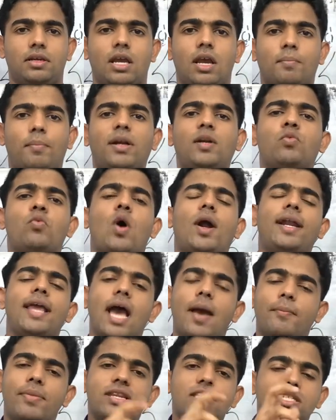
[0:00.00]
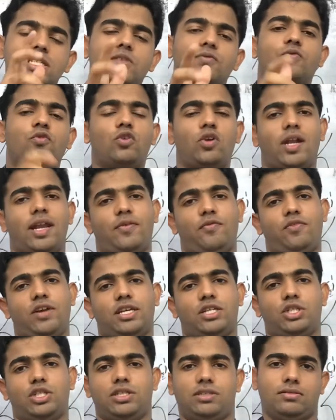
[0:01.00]
But what happens in full
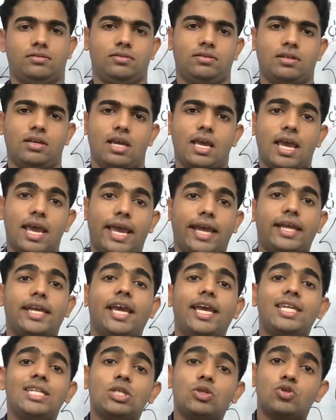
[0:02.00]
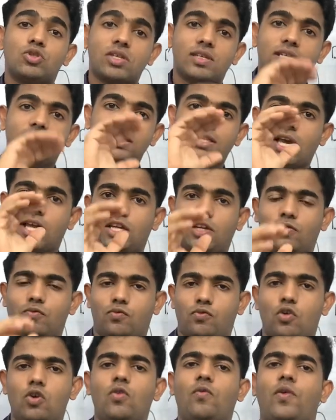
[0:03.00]
flexion? Again you see that in
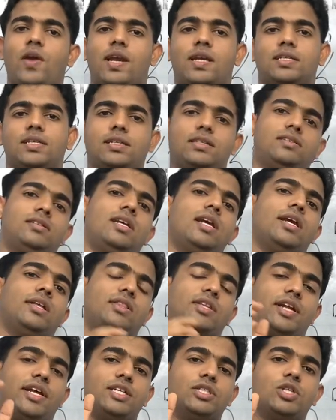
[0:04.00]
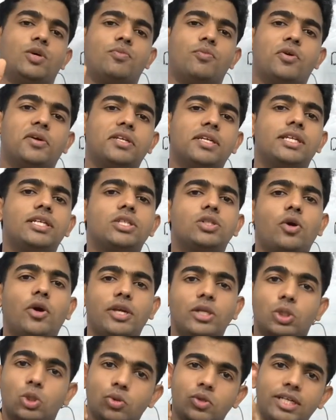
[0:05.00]
full flexion the range of motion is
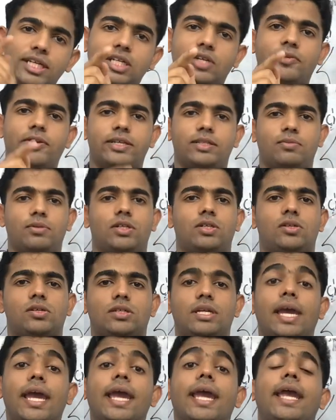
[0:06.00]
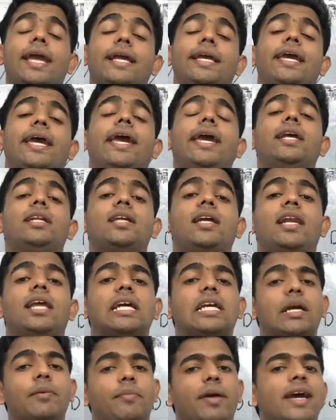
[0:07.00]
going to decrease, because again the
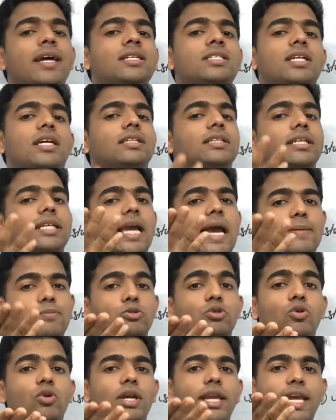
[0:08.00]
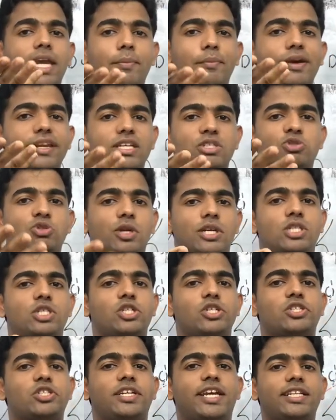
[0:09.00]
ligaments and the capsulo-ligament
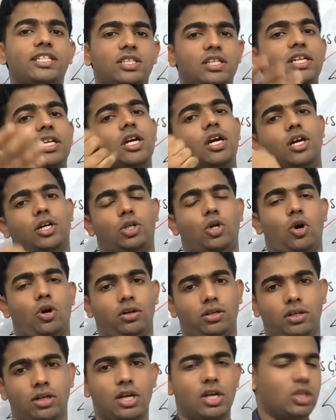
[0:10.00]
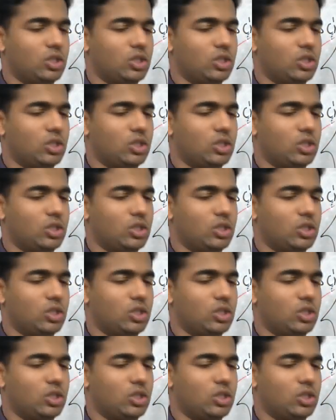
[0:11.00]
structures gets taut.